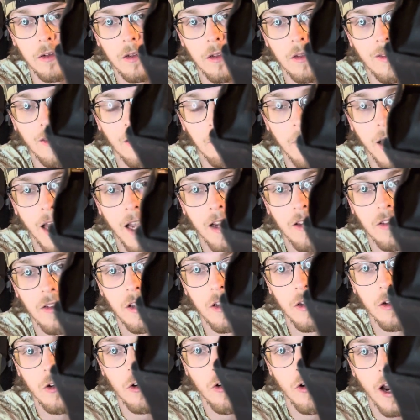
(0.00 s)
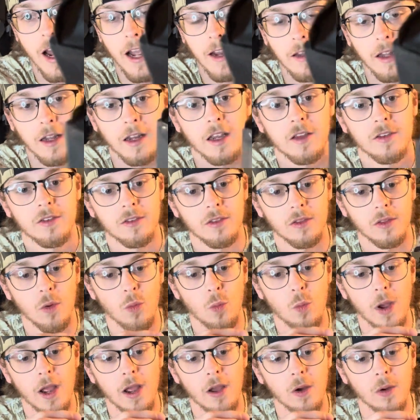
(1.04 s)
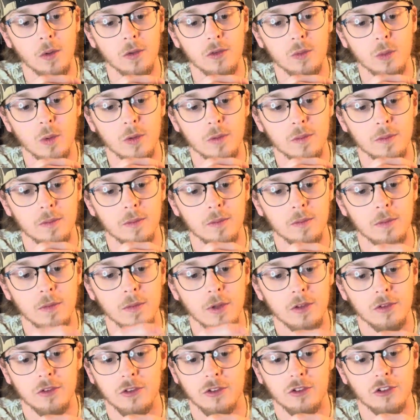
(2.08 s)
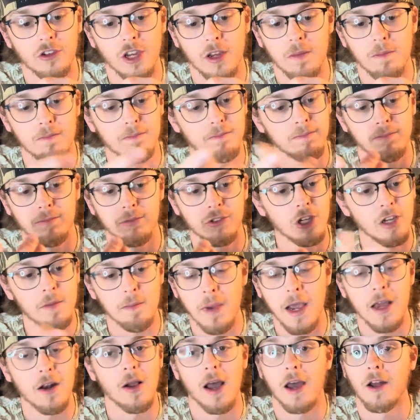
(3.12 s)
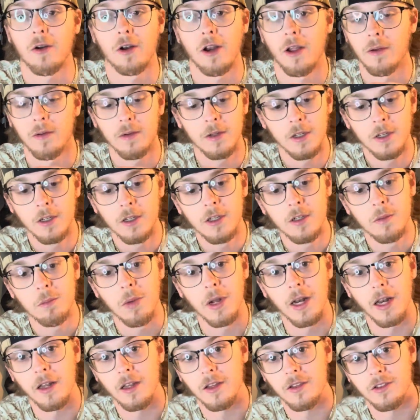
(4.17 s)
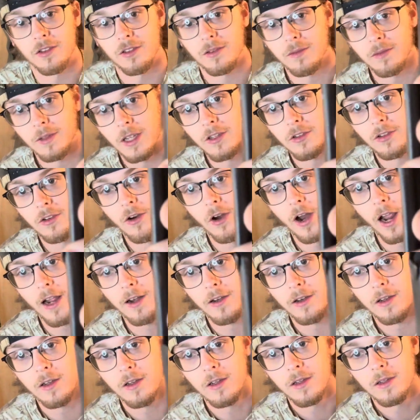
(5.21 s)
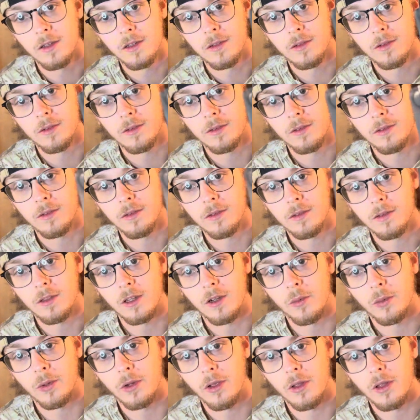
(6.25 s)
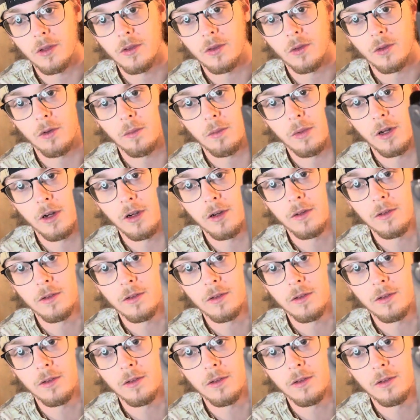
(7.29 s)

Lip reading: The magazine cracked. I guess the welds were, it's cheap metal, I don't know. But it's cracked. There we go, that's a little better.